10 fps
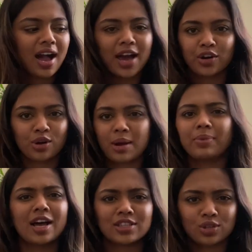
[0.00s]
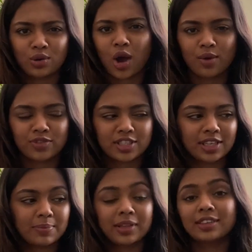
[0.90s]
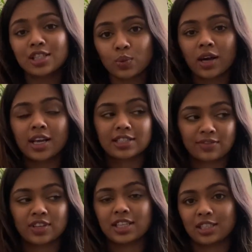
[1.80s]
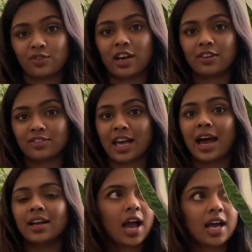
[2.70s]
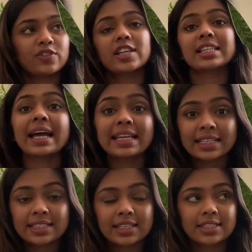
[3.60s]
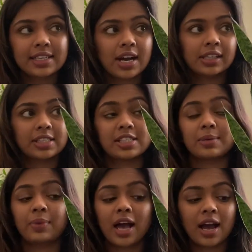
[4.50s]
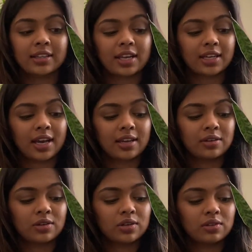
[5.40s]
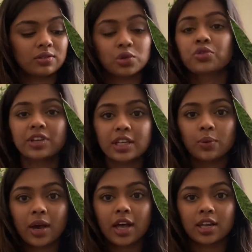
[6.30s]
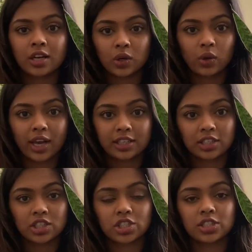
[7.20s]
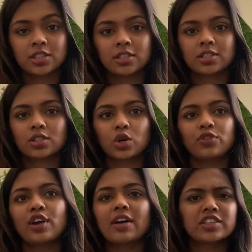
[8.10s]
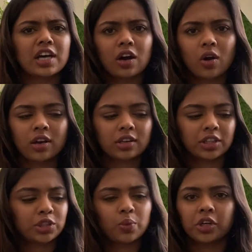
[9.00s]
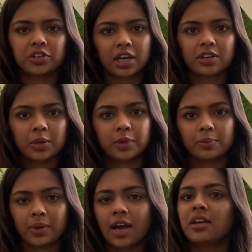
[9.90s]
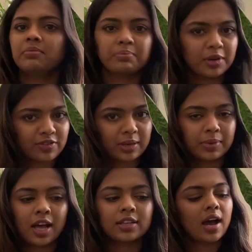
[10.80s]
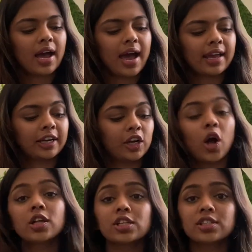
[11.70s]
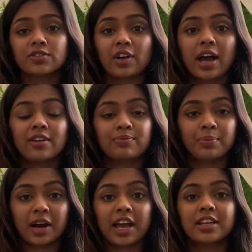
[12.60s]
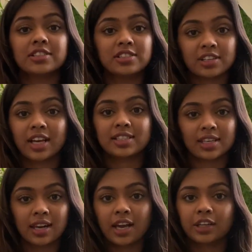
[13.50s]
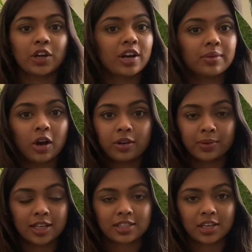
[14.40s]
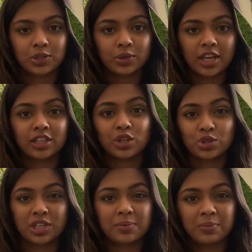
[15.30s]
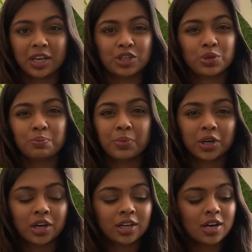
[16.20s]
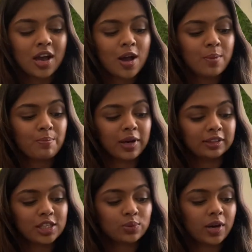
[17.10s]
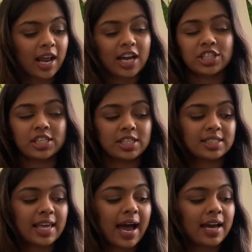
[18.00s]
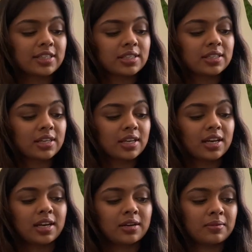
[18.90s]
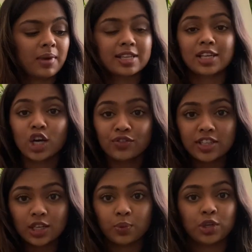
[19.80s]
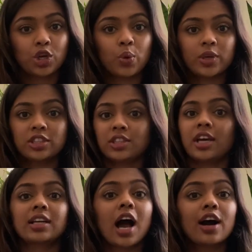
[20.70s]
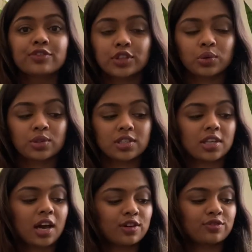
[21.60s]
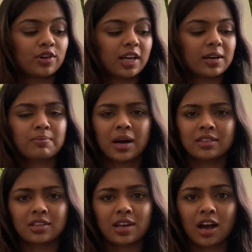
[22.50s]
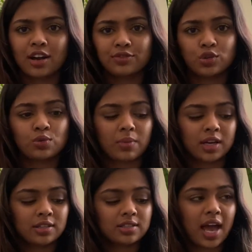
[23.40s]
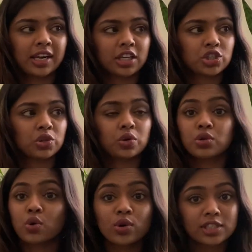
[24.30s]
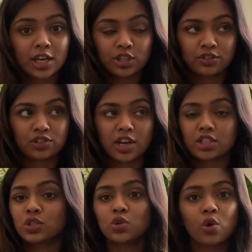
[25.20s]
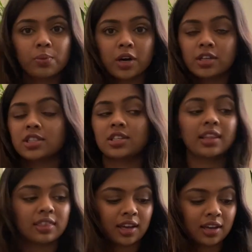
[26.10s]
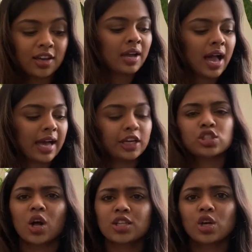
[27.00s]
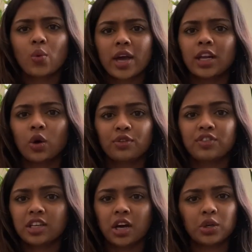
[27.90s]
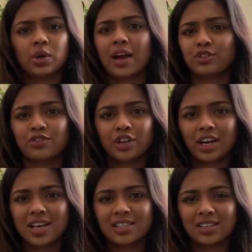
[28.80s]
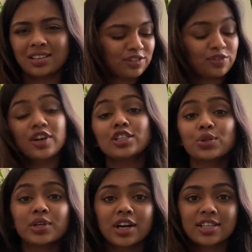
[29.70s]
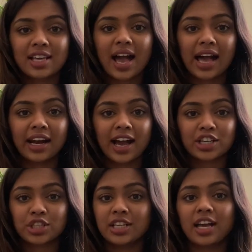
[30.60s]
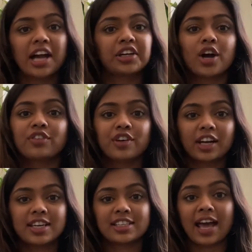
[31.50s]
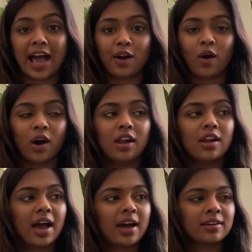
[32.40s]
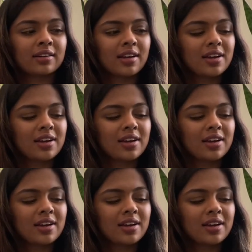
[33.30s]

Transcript: I don't know, my plants don't obviously, but this one has definitely survived that. As far as lighting is concerned, this is a plant that can do really well in low light conditions. So if you have a dark corner that you want to decorate with a plant, perfect plant. And it can also survive bright direct sunlight. Not a lot of plants can do that. They usually begin to burn, but this one actually sat in my south facing window with direct afternoon sun for like a month and a half, 2 months, and it showed no signs of stress, no burns, nothing. And it is also a very low feeder, you don't have to fertilize it. The first 2 years I had it actually, I did not fertilize it at all. And